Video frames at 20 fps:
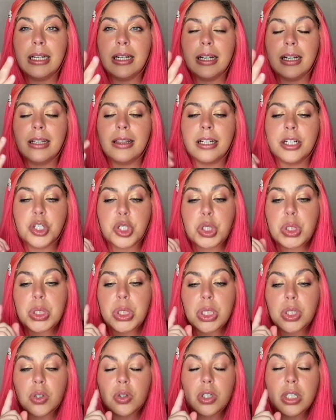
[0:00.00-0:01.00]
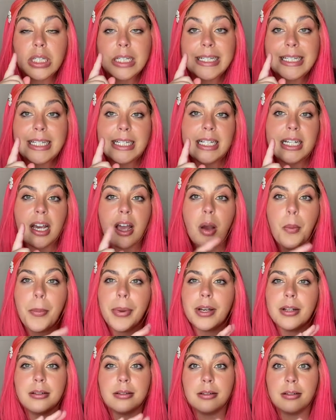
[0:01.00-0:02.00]
There's a little creasing now, but
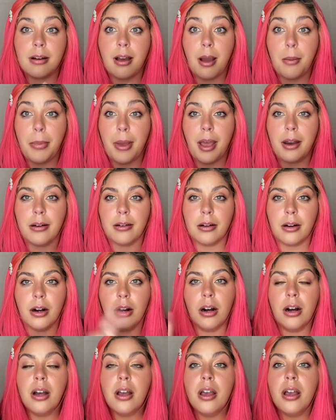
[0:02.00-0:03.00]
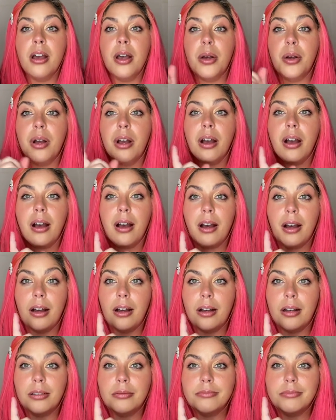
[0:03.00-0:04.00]
it's not bad at all.
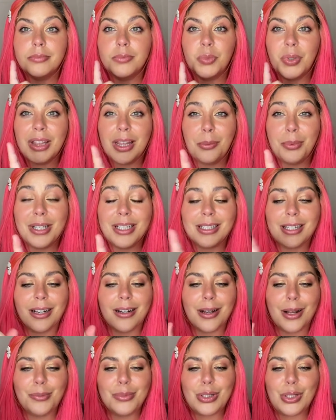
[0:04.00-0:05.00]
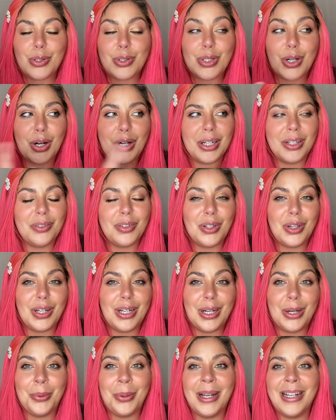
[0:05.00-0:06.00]
With that being said, I'm so sorry if you can
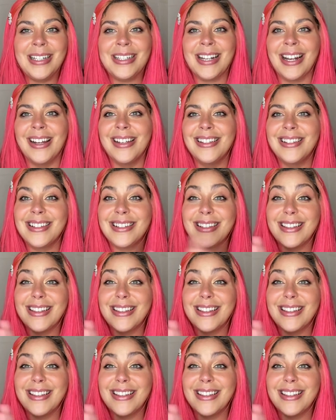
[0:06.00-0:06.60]
hear my sons.